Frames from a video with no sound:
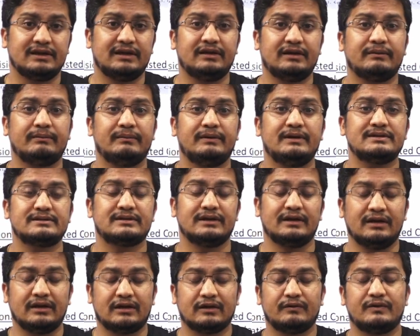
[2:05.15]
It means
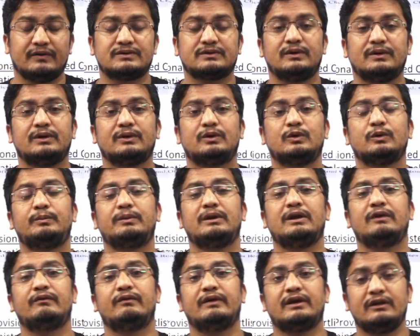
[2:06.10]
interview is going to
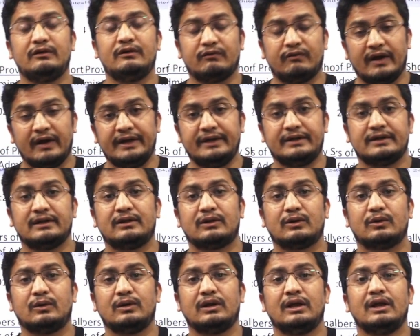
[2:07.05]
play a very vital
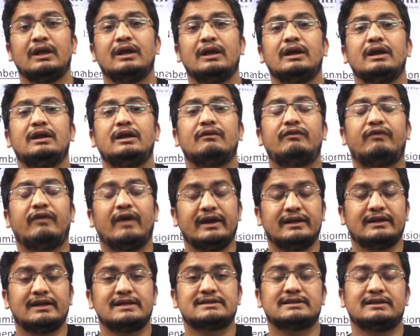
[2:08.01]
role in
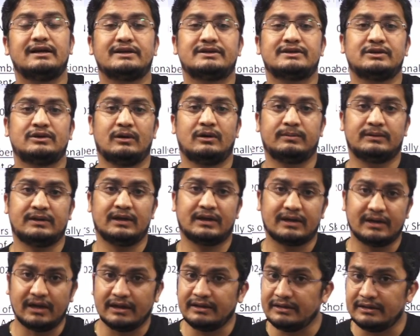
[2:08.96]
final selection of the
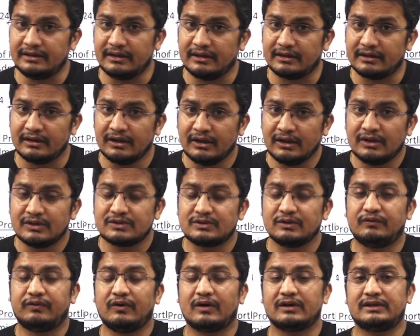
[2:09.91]
candidate.
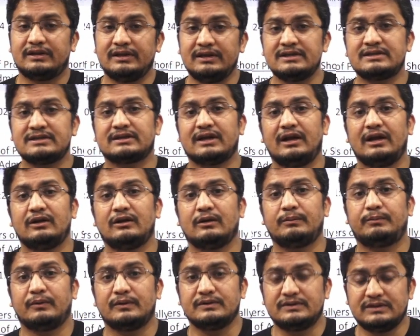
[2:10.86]
So for these kind
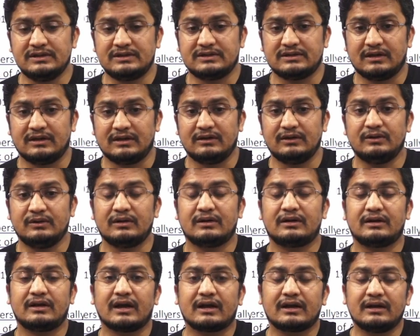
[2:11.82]
of position, your
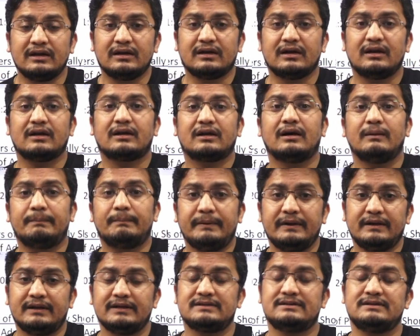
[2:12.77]
technical
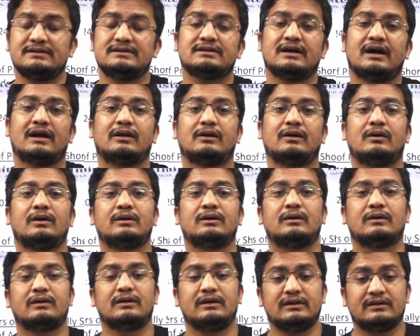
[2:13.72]
competencies are not
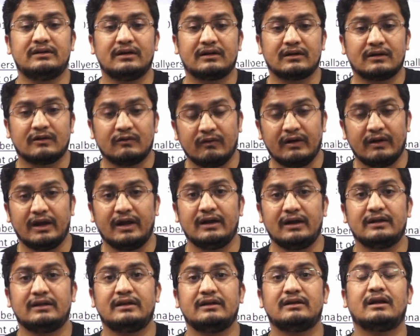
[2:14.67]
only the
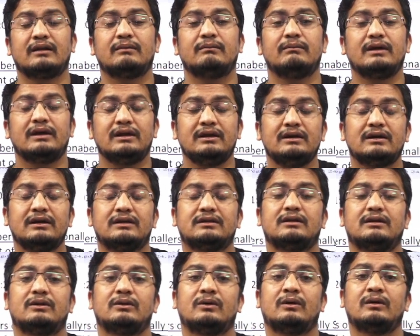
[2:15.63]
required, there are many
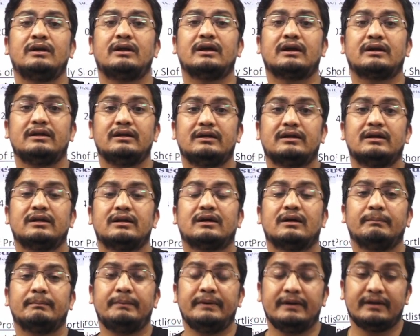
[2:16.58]
other non-technical
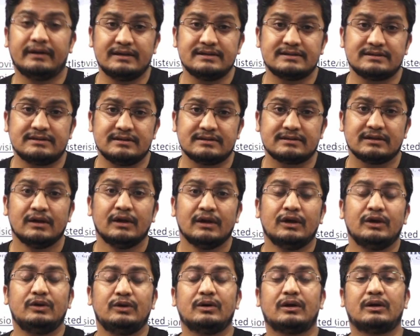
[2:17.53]
competencies,
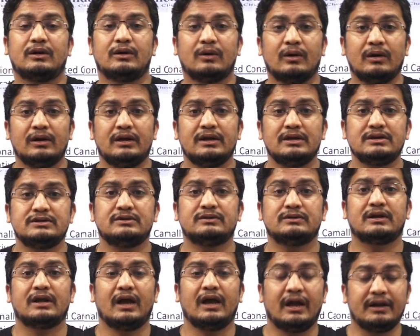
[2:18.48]
your knowledge,
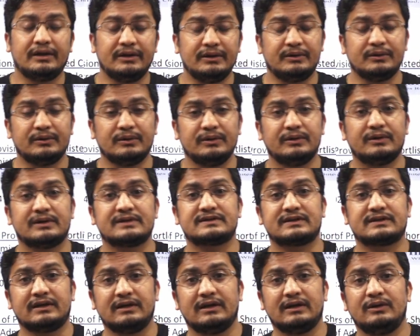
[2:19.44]
your attitude, your
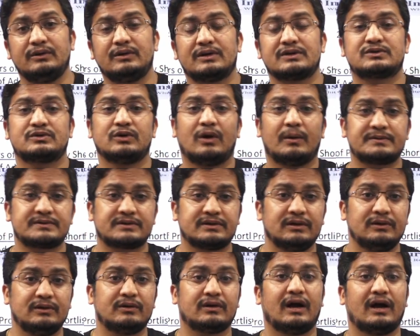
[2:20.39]
skill, your soft
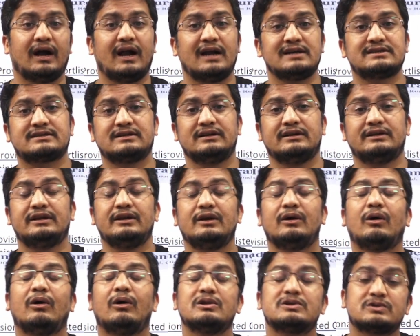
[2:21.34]
skill, your hard skill, they
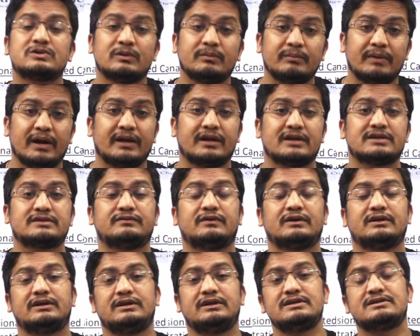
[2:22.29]
also matters
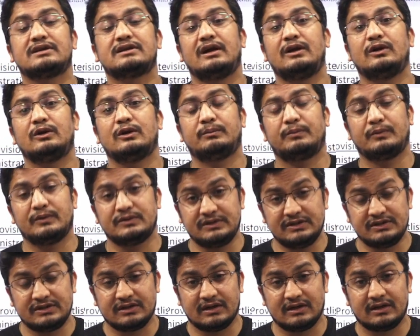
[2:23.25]
for these kind of
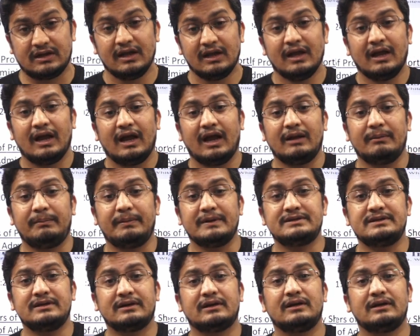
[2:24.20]
position. And
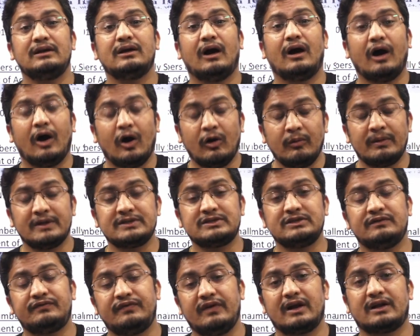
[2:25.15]
basically how
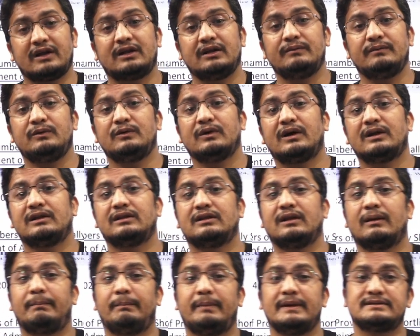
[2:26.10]
much effective you are in
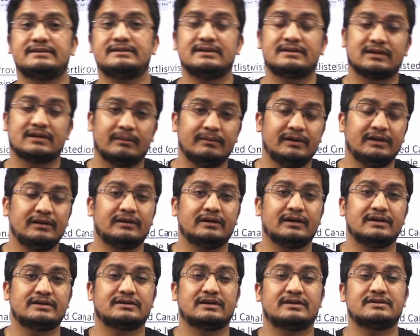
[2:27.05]
the business
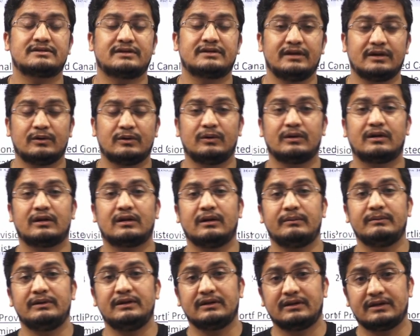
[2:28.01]
communication, stakeholder
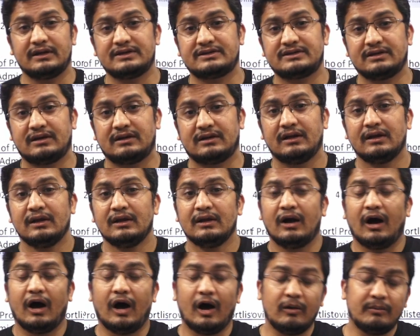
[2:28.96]
communication,
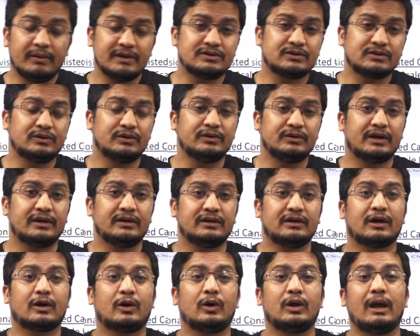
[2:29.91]
how much good you are in
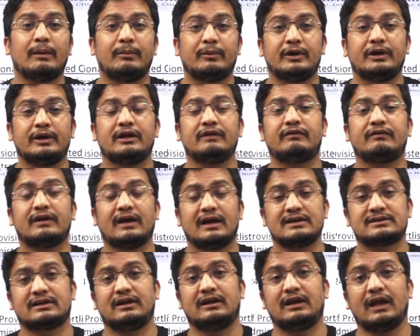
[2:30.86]
the collaborative
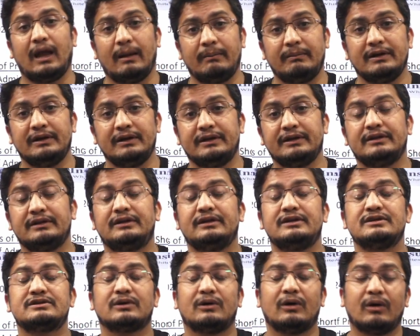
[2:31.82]
task and ability,
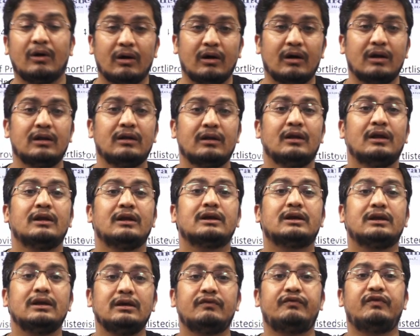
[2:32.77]
these all
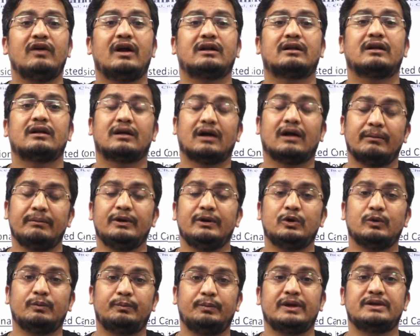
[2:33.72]
key factor come
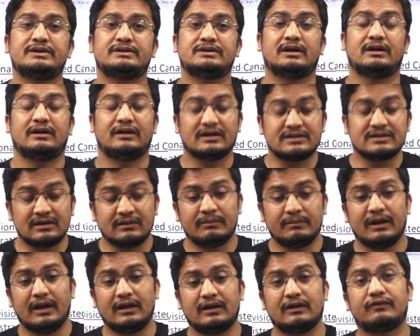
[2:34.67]
into picture. Doesn't
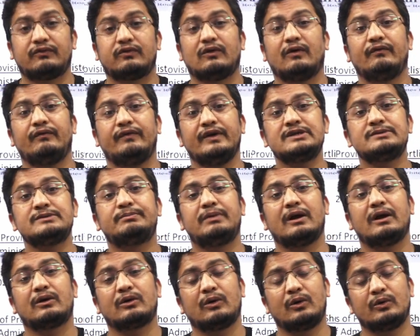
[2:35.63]
matter from which
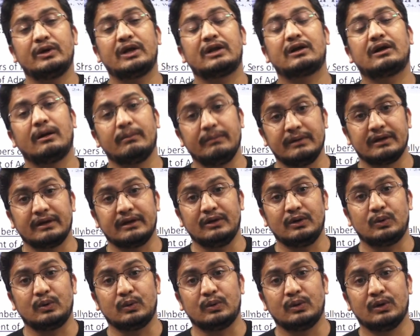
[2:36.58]
background you are coming
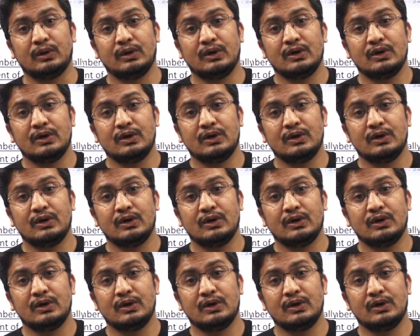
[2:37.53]
into.